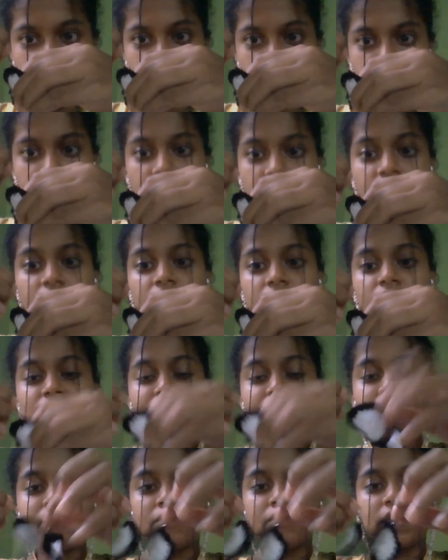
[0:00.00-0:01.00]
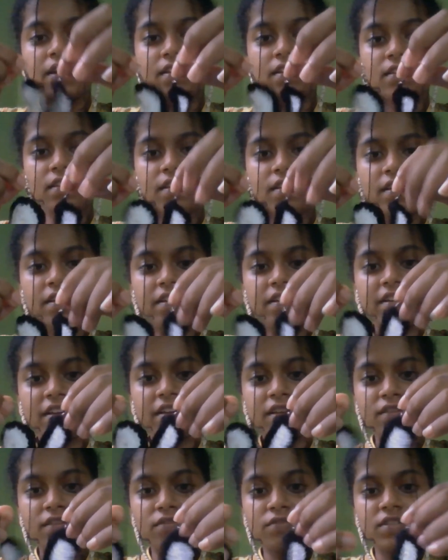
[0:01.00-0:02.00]
perfect
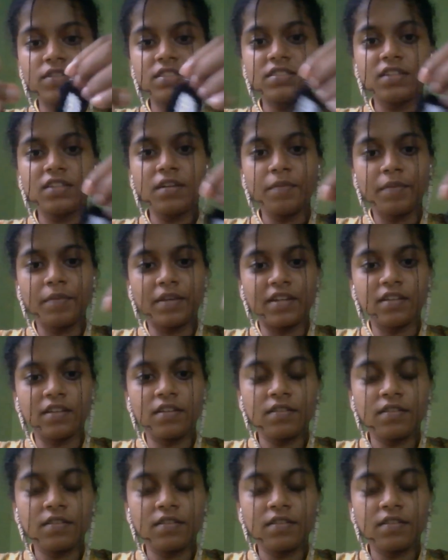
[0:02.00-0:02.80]
earrings which I made.